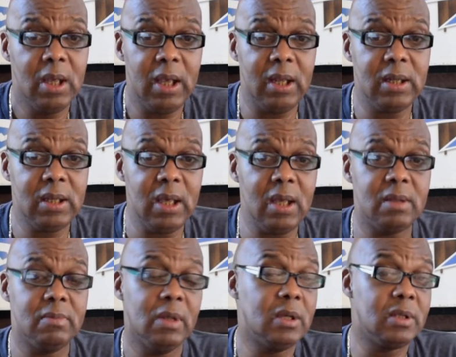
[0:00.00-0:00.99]
And
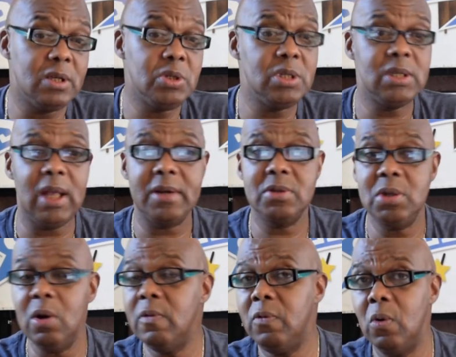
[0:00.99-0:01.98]
again, this is not a
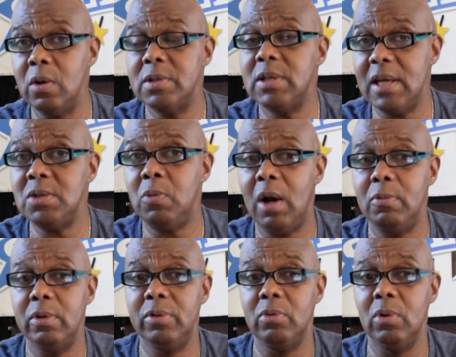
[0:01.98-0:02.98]
turf horse. That's why
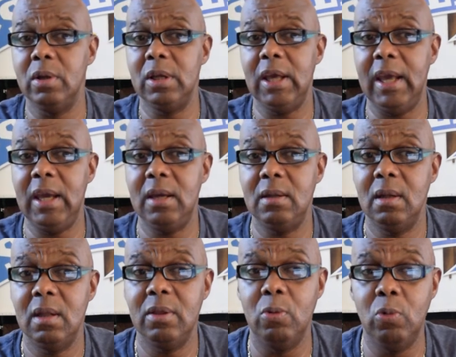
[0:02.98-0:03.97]
we're throwing the eight,
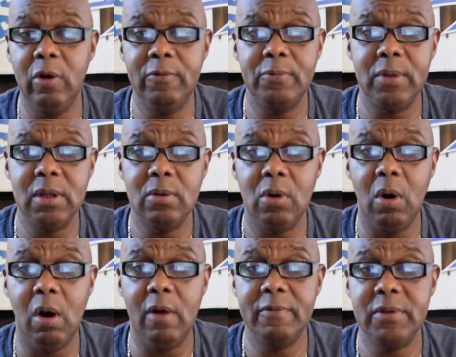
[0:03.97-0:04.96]
the Wolfman,
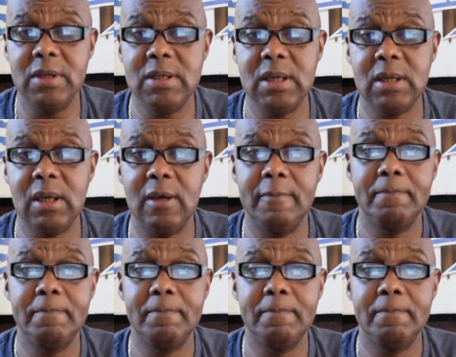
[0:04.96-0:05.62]
off the ticket.